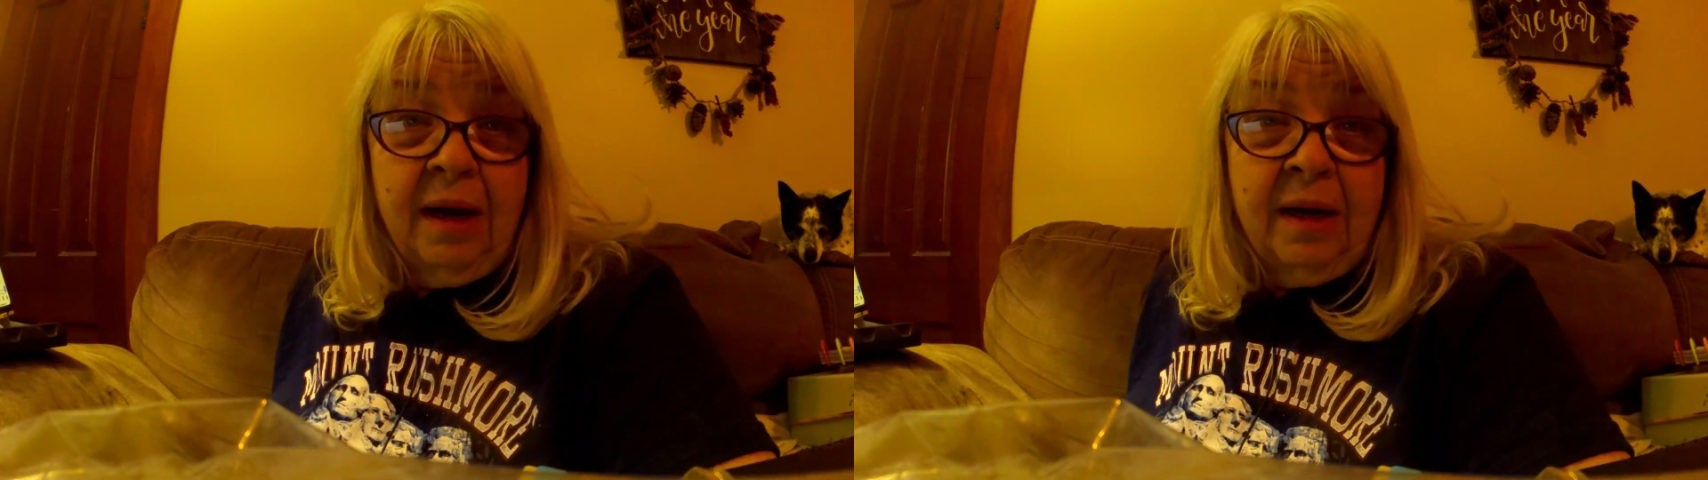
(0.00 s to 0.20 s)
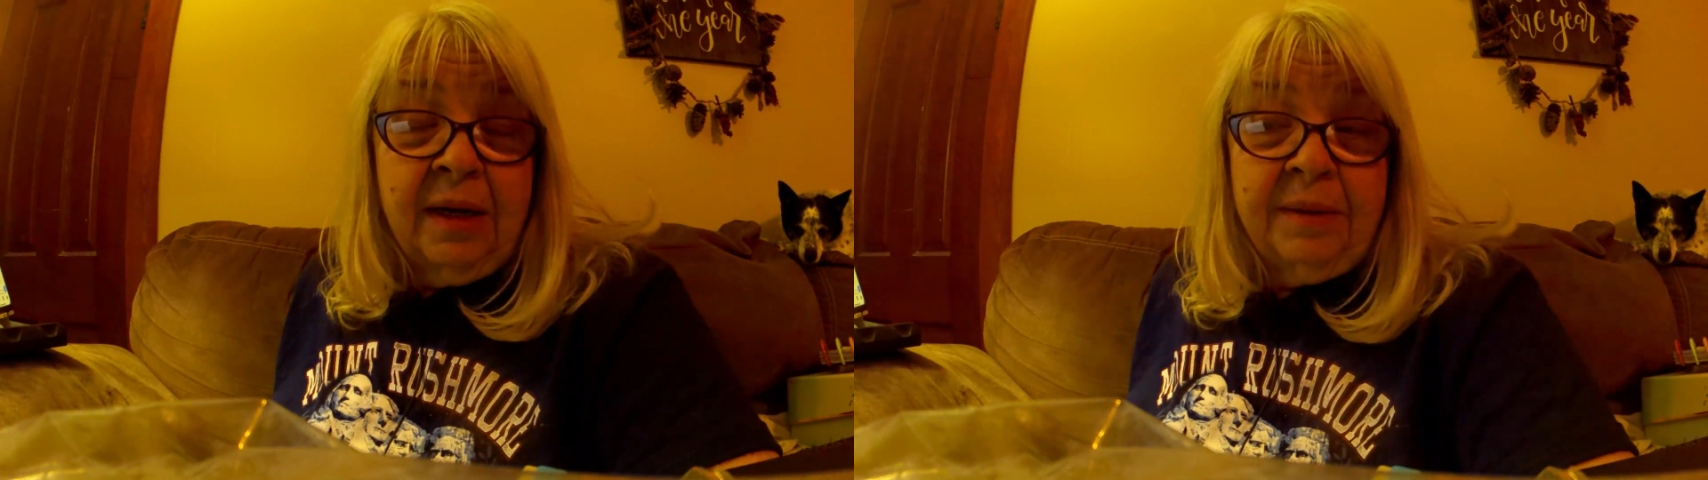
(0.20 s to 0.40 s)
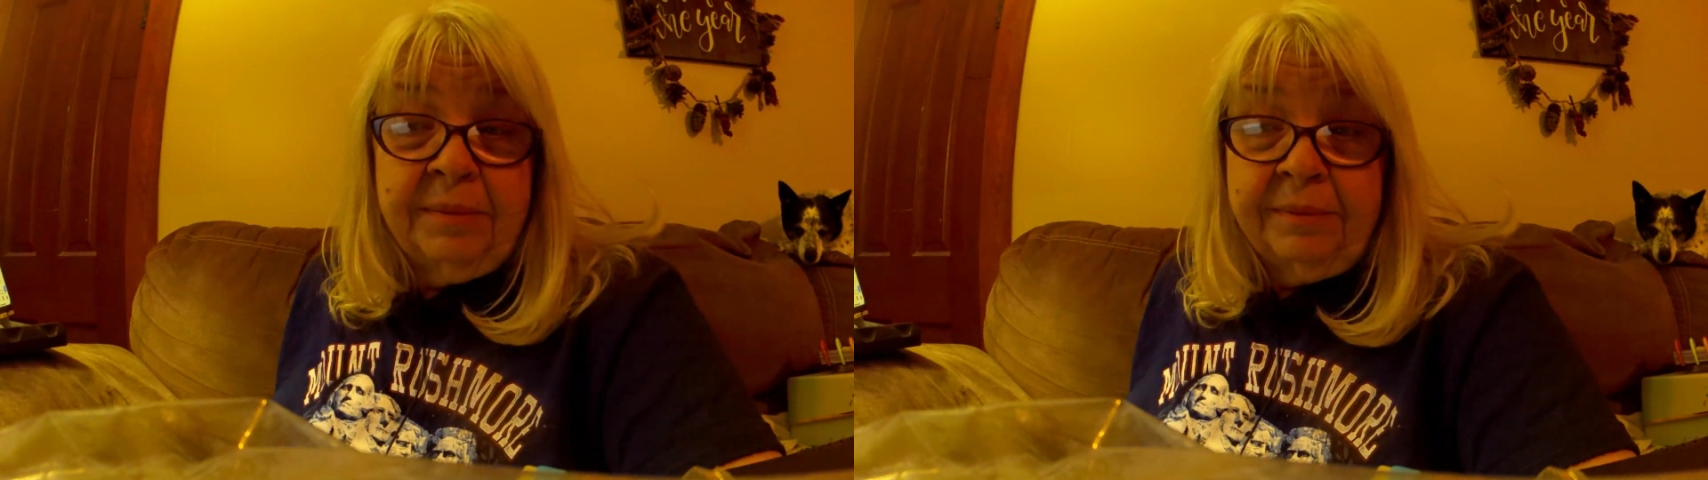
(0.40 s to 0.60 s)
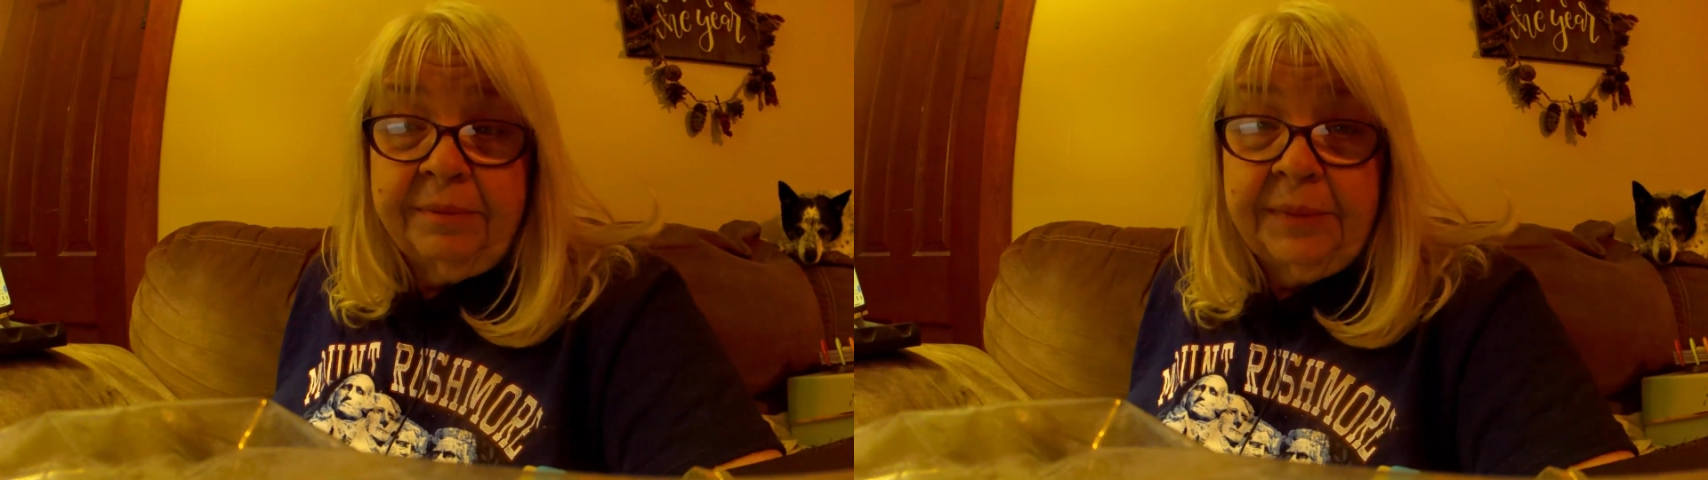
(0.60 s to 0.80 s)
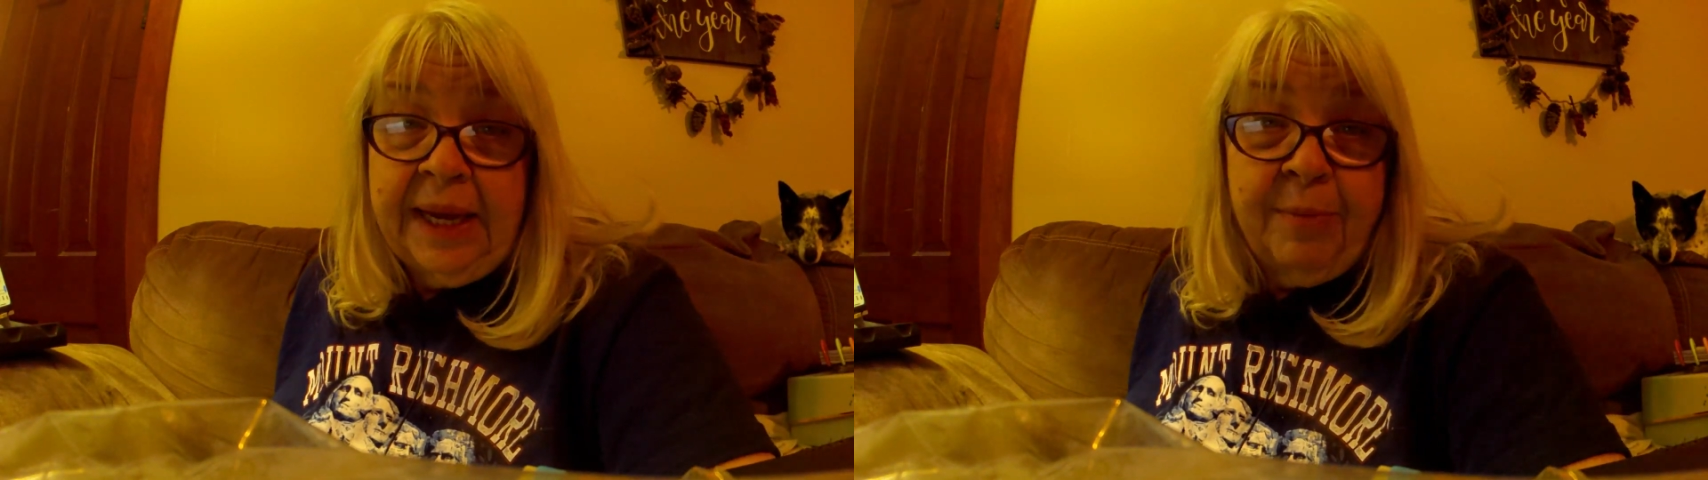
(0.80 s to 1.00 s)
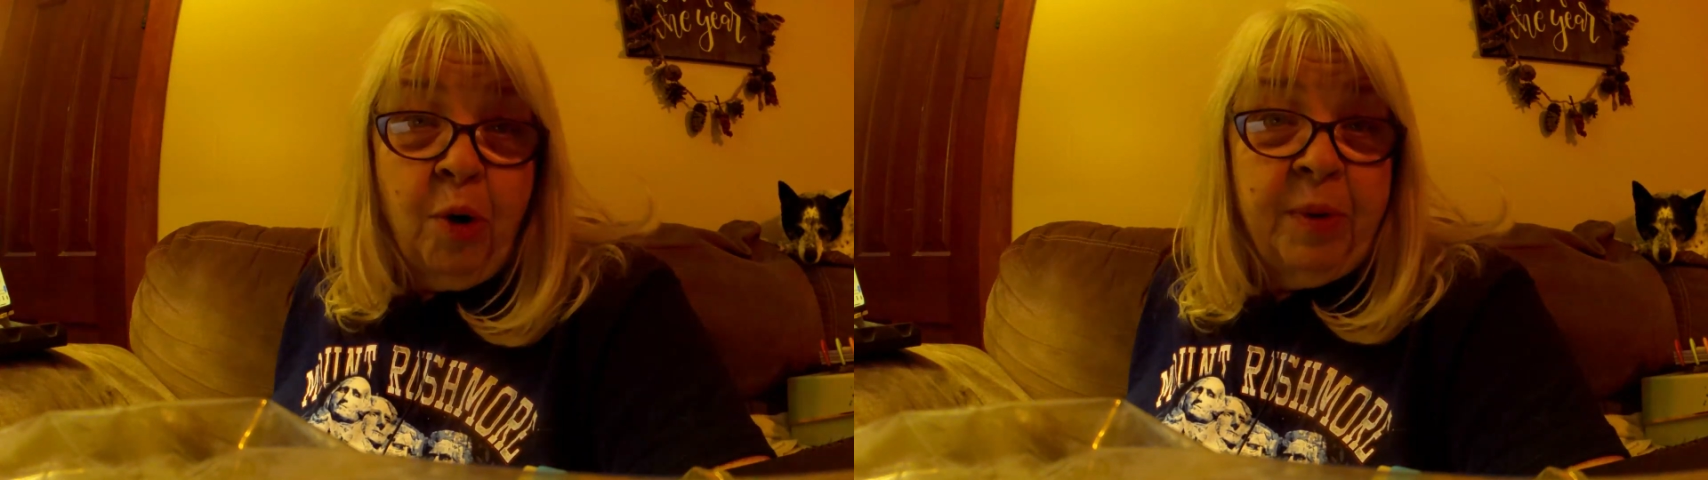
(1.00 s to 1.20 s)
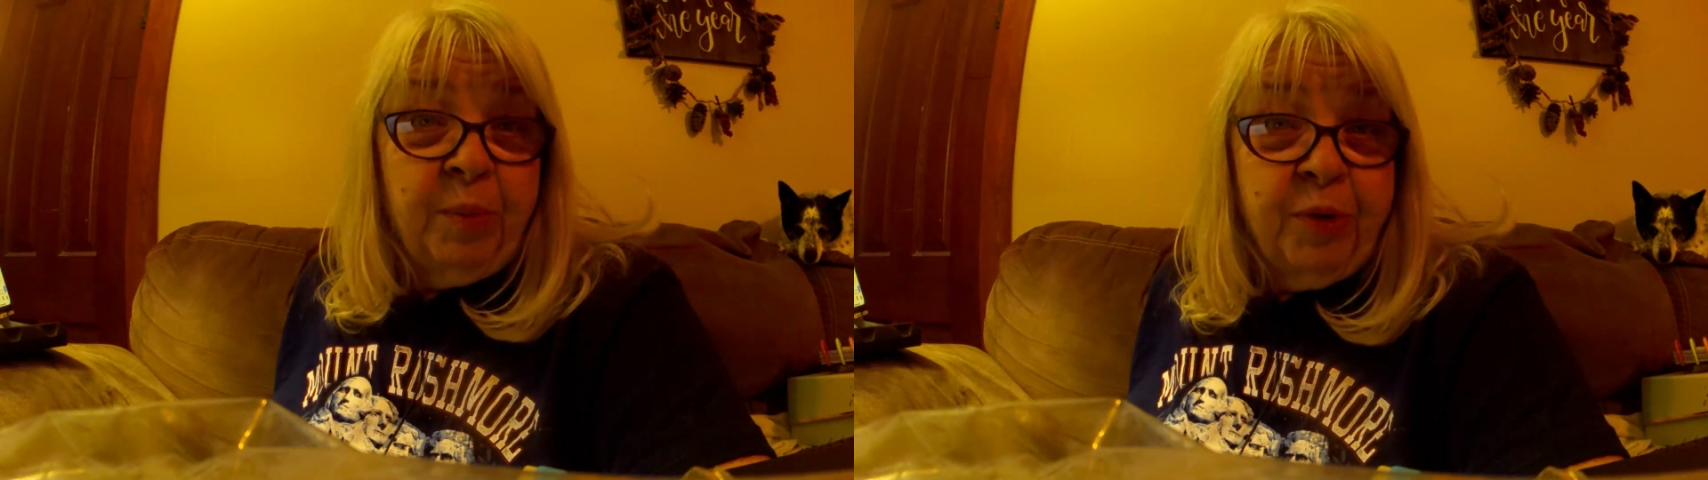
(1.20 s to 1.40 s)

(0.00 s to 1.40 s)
Uh, came home and